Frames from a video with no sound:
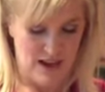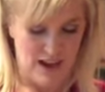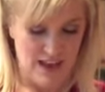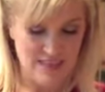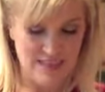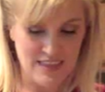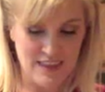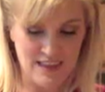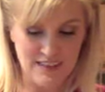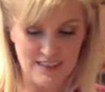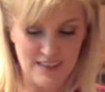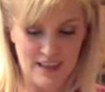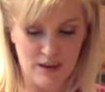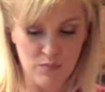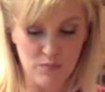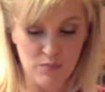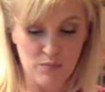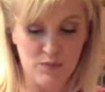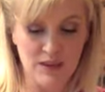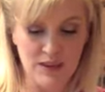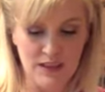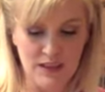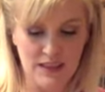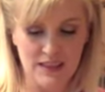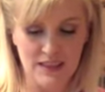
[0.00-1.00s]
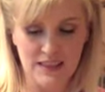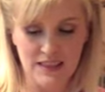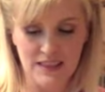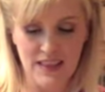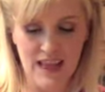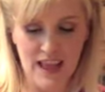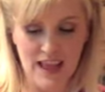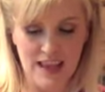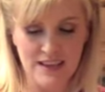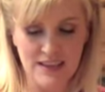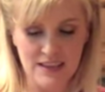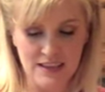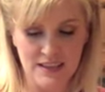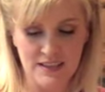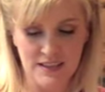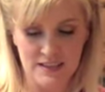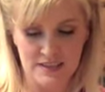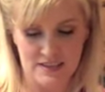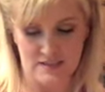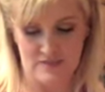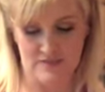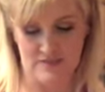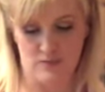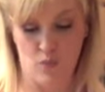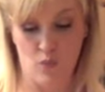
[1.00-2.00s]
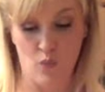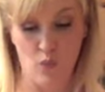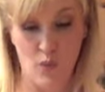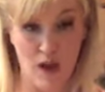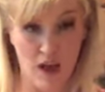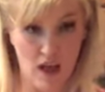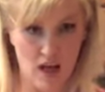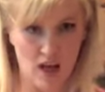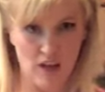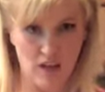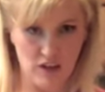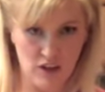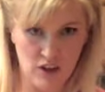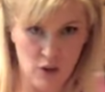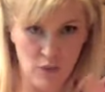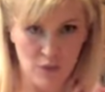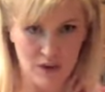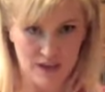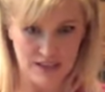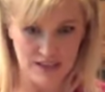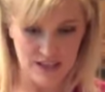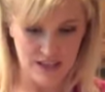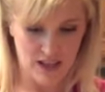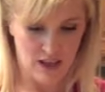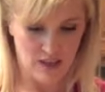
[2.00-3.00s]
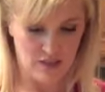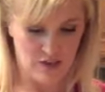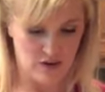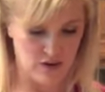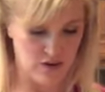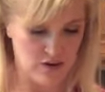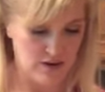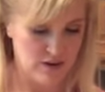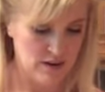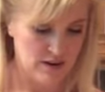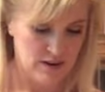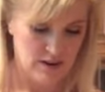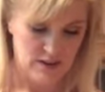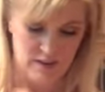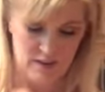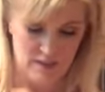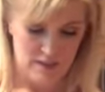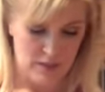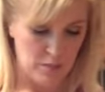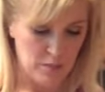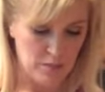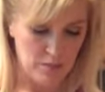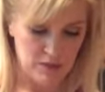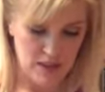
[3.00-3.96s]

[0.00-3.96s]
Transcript: I think they really blend well going together. They